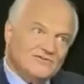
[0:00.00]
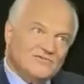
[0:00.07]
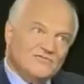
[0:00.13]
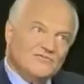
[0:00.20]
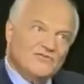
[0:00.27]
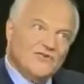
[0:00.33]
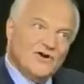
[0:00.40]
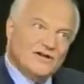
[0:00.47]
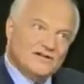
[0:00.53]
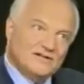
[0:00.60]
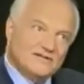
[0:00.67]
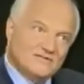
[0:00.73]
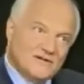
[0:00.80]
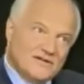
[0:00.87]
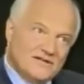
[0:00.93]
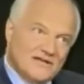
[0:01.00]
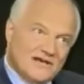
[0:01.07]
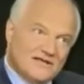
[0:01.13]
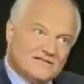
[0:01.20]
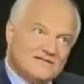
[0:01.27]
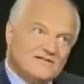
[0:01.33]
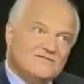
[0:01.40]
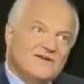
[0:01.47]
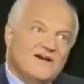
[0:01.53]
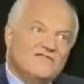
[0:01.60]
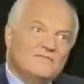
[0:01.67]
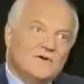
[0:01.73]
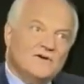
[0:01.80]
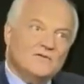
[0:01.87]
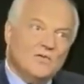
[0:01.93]
goes from 420,000 to
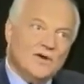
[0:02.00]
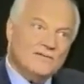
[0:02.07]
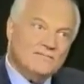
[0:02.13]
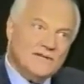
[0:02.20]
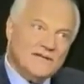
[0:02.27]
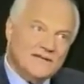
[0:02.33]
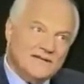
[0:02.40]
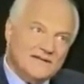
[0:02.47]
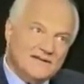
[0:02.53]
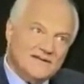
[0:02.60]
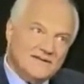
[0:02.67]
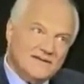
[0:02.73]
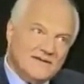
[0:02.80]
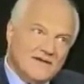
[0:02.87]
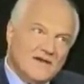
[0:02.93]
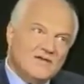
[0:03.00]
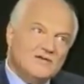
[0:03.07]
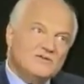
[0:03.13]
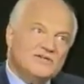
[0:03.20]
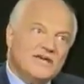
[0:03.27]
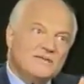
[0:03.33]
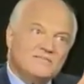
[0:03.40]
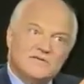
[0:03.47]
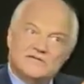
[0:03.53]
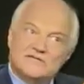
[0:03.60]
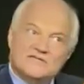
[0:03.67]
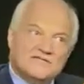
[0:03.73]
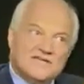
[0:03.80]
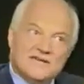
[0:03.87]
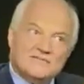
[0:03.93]
5.1 million? You take
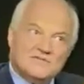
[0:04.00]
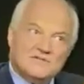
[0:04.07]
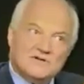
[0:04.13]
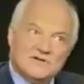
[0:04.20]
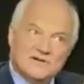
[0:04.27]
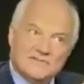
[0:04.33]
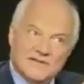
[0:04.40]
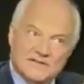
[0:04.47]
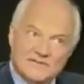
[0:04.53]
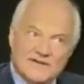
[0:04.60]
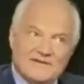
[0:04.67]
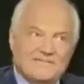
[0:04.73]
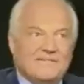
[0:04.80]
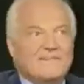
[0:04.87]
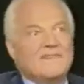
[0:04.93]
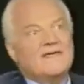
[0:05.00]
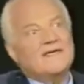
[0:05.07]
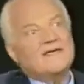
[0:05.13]
Britain, same story, by the way.